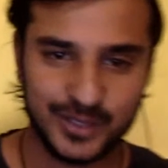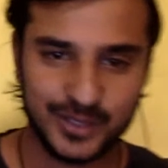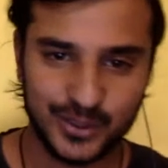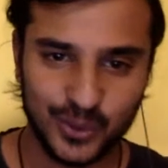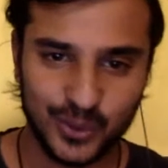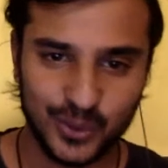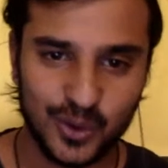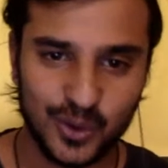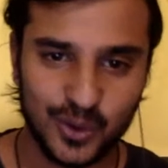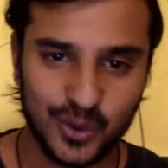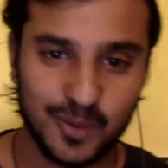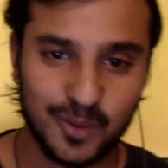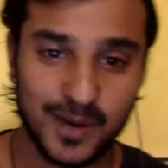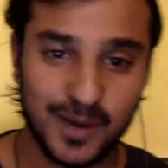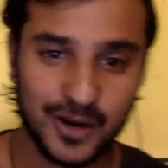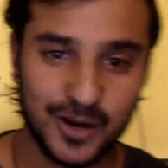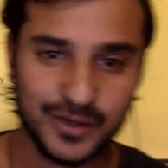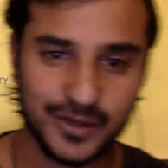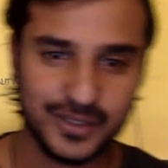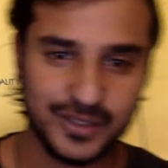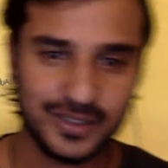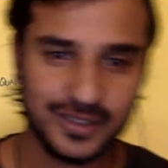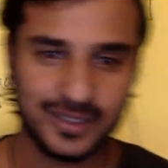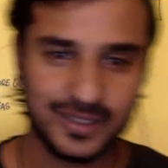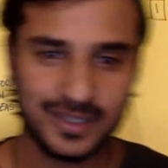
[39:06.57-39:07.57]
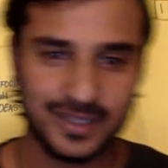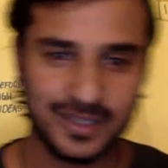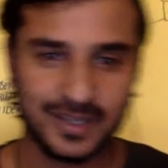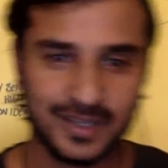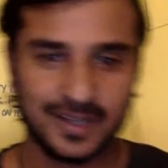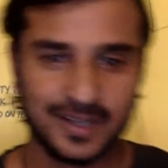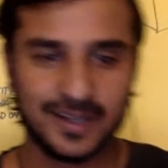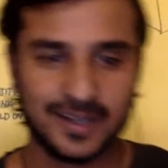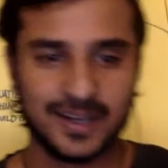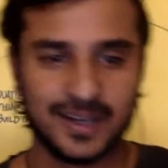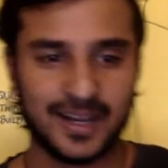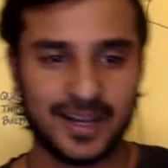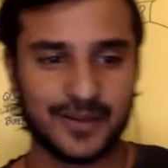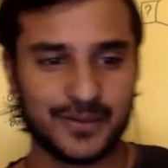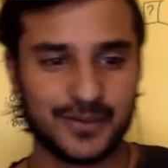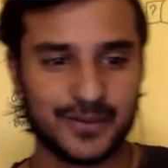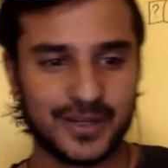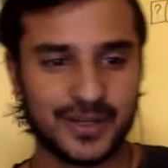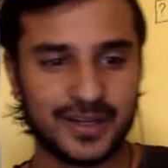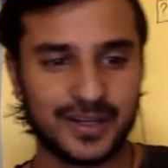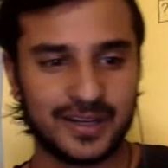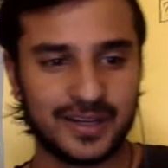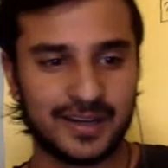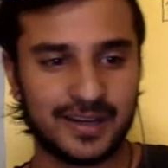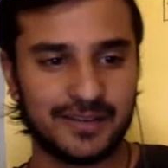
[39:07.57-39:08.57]
we know about it and
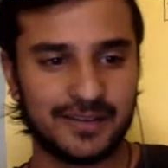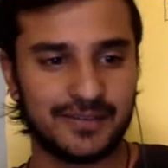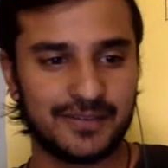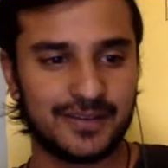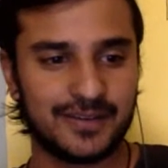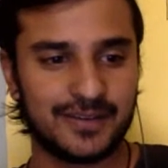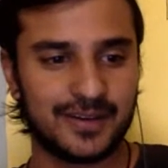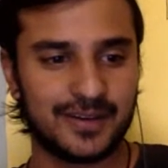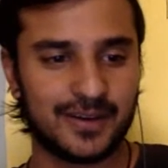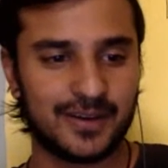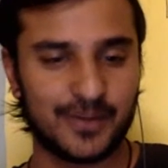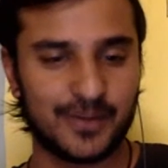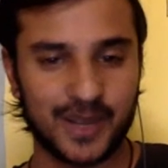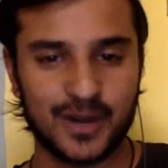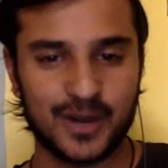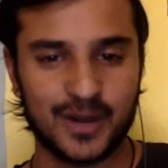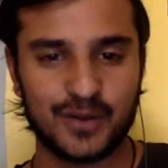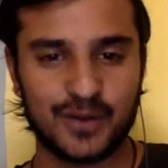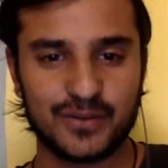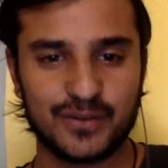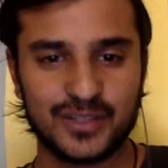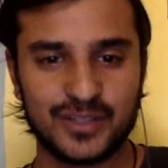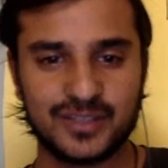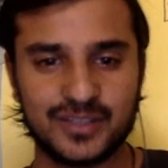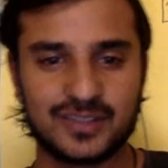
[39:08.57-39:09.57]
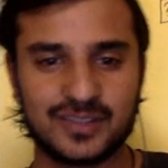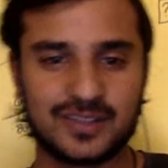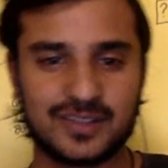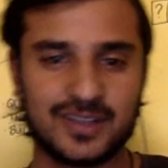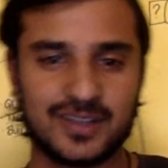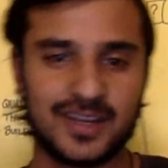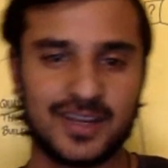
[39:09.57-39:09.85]
we are aware of it,